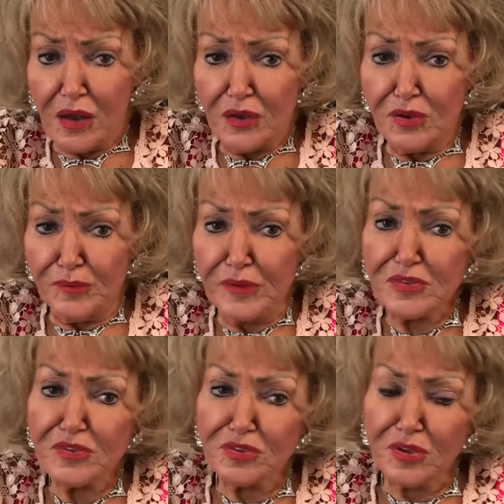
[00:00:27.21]
Your
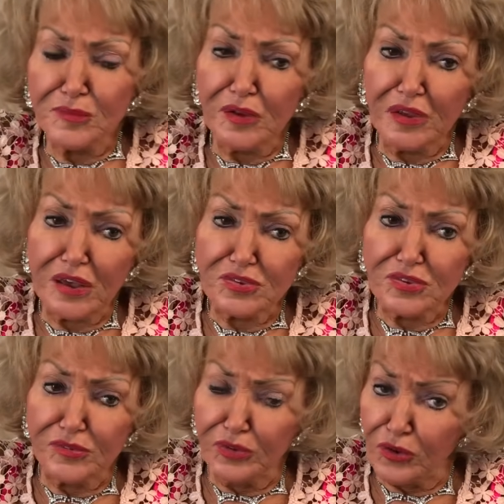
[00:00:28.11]
business
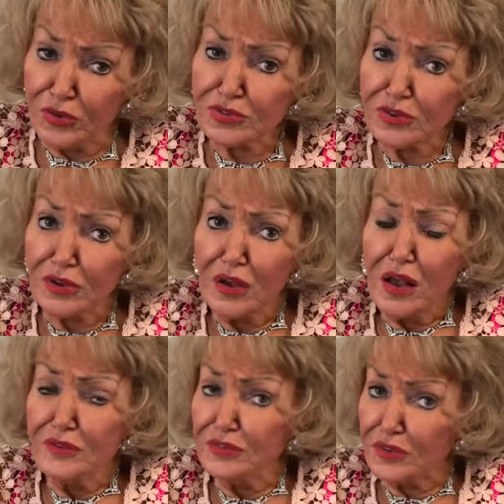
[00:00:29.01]
communication flows
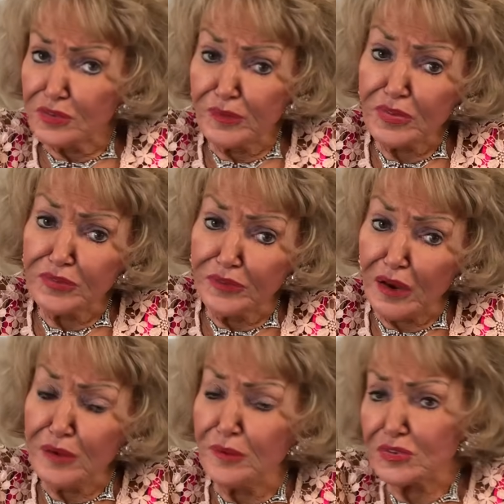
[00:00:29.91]
this month,
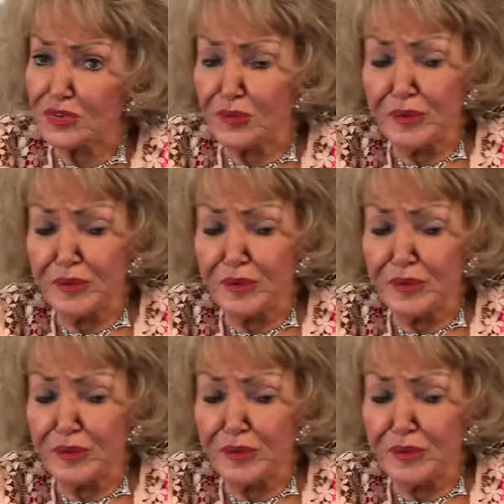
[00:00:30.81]
very much so.